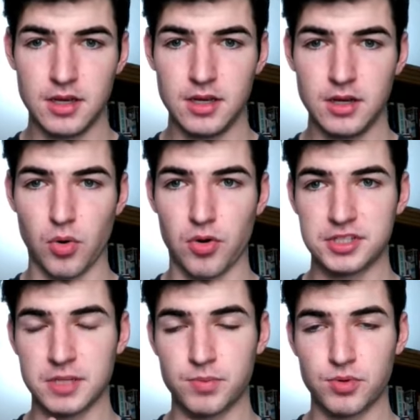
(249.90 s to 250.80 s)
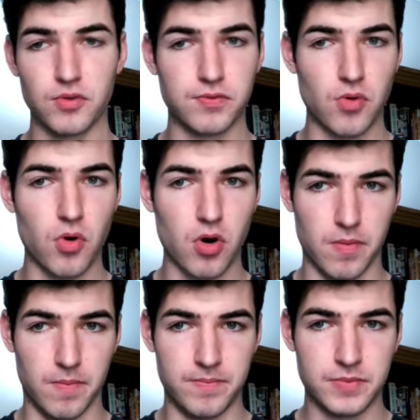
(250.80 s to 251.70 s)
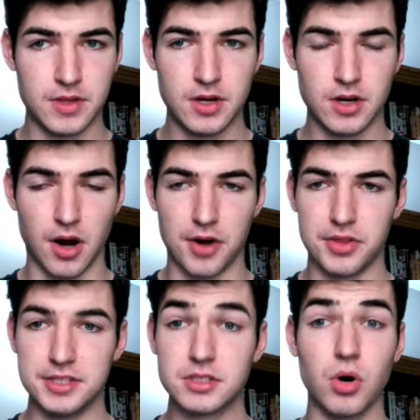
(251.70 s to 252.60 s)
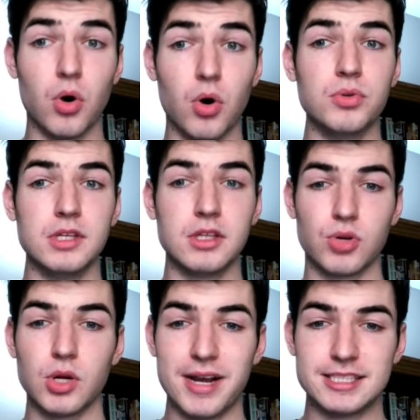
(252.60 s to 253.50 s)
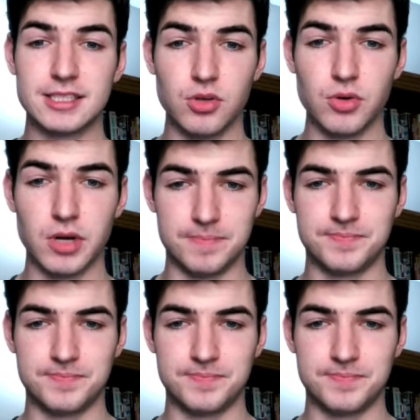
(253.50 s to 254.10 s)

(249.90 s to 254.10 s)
or it's improved form. All right, these are the only 3 ways to do it.